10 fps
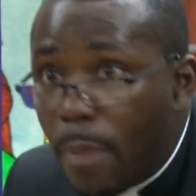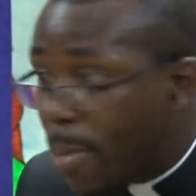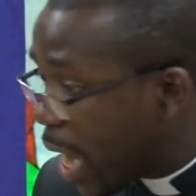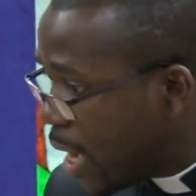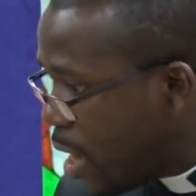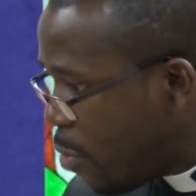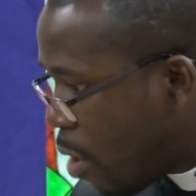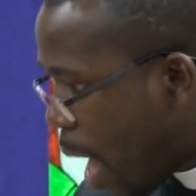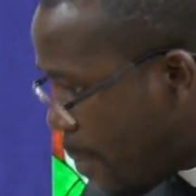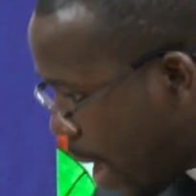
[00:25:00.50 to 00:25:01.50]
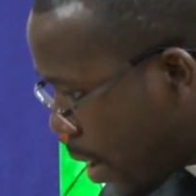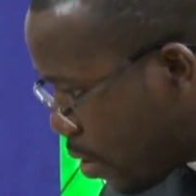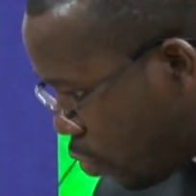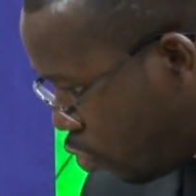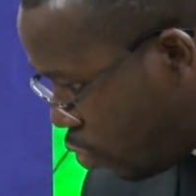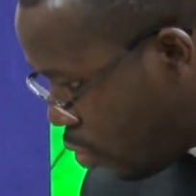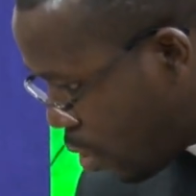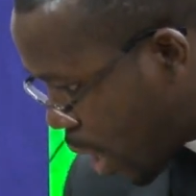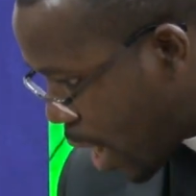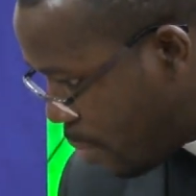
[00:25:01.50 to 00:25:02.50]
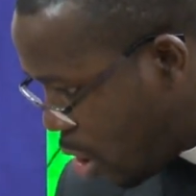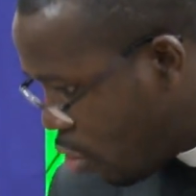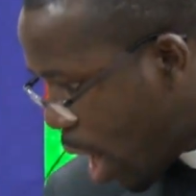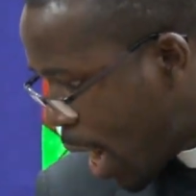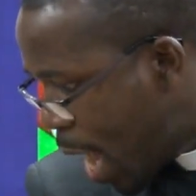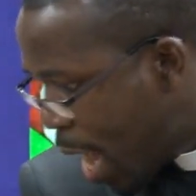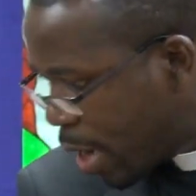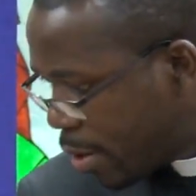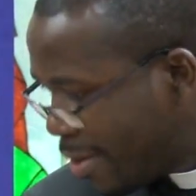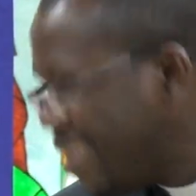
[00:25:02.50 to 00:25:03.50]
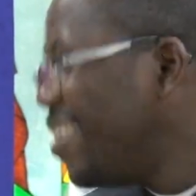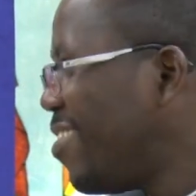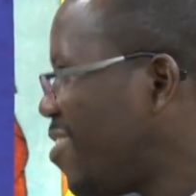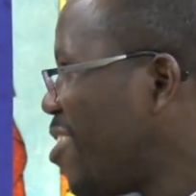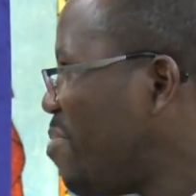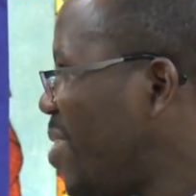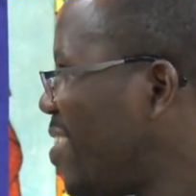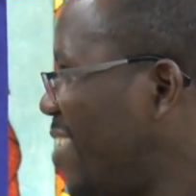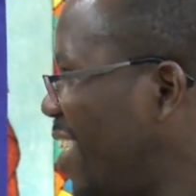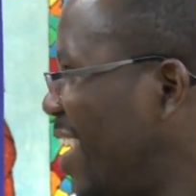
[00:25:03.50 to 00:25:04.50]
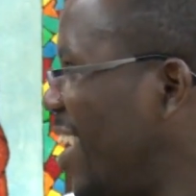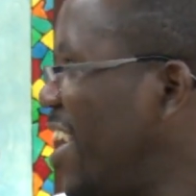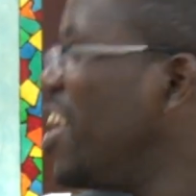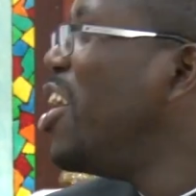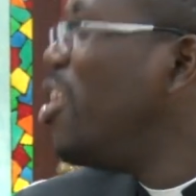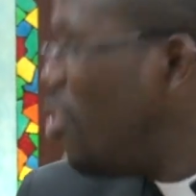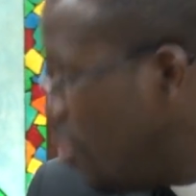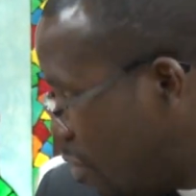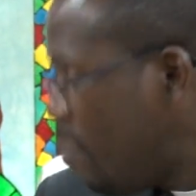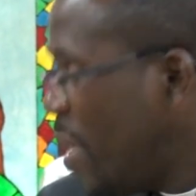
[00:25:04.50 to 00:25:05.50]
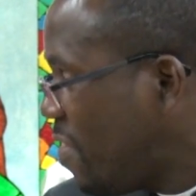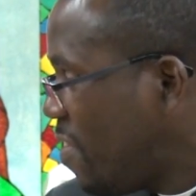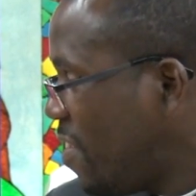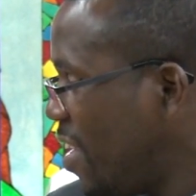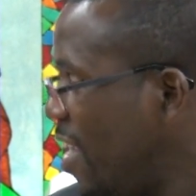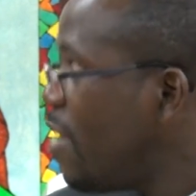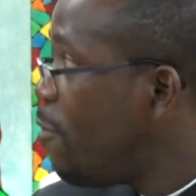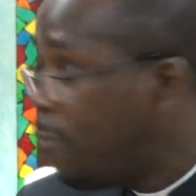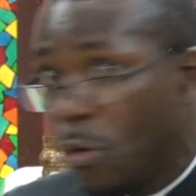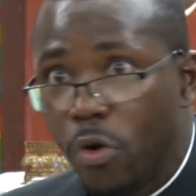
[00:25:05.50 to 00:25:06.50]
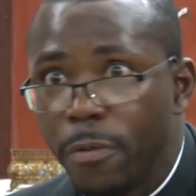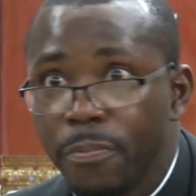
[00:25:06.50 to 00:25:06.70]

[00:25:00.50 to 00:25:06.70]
beg a neighbor, I beg, could you carry me in your car and, sorry please, no space, full,